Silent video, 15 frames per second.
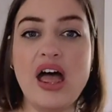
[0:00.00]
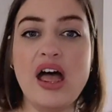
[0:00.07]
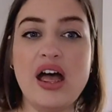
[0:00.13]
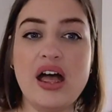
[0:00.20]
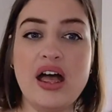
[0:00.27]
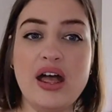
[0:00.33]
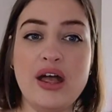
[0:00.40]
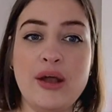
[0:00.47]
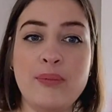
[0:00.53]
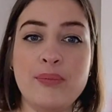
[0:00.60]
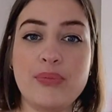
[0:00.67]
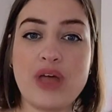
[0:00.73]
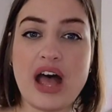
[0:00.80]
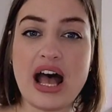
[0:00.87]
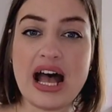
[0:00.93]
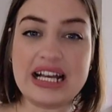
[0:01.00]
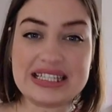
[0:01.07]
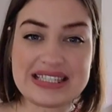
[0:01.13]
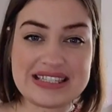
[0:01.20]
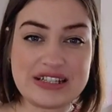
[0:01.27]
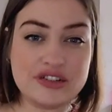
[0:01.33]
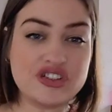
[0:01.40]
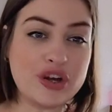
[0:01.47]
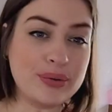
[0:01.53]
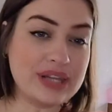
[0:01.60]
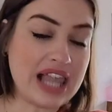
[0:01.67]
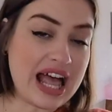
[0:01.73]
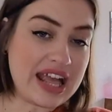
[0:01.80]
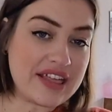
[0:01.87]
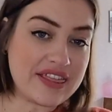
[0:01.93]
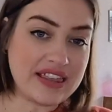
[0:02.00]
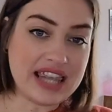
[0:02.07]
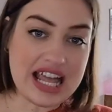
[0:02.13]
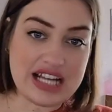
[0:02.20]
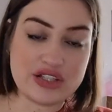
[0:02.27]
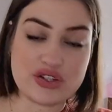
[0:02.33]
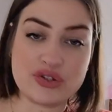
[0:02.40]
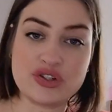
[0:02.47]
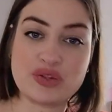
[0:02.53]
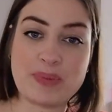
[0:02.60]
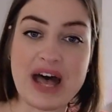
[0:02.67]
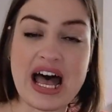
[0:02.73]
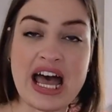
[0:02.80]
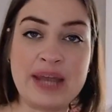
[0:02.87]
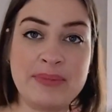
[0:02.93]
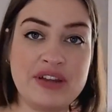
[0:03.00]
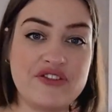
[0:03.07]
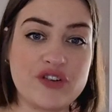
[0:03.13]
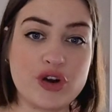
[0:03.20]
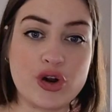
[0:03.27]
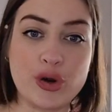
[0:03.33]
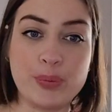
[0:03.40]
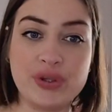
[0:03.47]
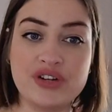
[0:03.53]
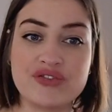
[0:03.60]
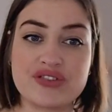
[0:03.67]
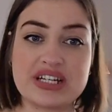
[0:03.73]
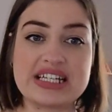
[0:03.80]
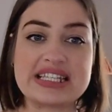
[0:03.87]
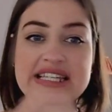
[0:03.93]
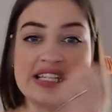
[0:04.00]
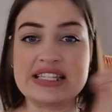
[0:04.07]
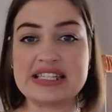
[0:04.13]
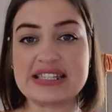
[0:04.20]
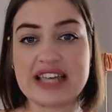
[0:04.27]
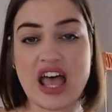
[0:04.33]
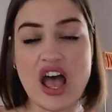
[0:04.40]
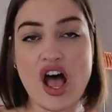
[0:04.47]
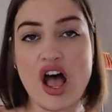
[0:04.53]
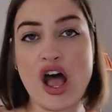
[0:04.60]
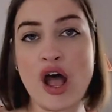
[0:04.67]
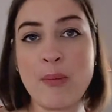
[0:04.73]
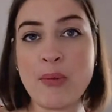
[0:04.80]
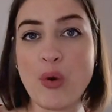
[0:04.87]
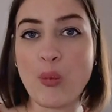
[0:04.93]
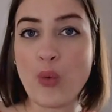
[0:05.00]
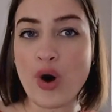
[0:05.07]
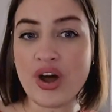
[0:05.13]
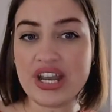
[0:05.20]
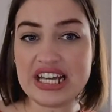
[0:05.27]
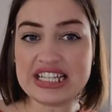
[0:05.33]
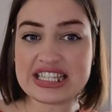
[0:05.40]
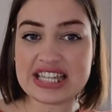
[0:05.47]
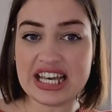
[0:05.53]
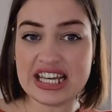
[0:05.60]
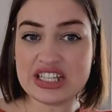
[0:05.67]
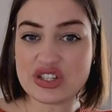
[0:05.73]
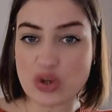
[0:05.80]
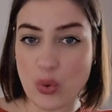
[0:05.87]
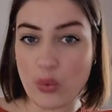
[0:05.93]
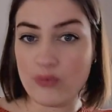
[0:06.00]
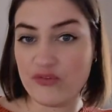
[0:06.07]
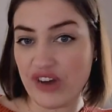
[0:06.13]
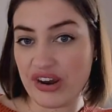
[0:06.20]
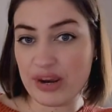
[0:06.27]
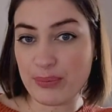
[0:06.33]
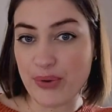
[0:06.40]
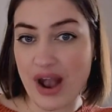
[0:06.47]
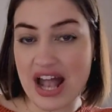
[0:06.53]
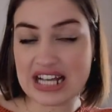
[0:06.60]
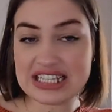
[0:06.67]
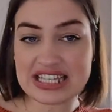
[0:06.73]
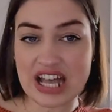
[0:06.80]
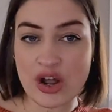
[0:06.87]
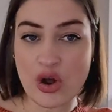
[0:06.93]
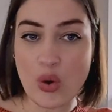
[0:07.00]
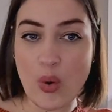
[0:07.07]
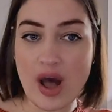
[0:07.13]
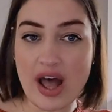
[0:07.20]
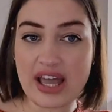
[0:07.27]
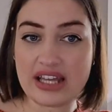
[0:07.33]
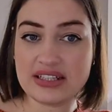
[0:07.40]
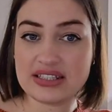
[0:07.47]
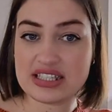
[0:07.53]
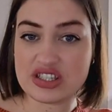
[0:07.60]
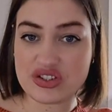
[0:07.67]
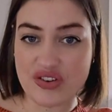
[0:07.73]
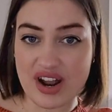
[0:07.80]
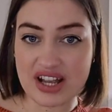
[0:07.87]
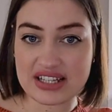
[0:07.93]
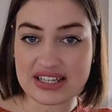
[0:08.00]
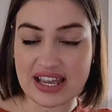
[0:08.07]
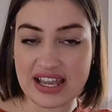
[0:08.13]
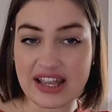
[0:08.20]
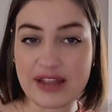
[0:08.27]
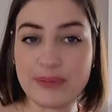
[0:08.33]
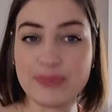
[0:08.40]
I still don't like the light source behind me for a couple of reasons. One is that it's very bright and quite distracting.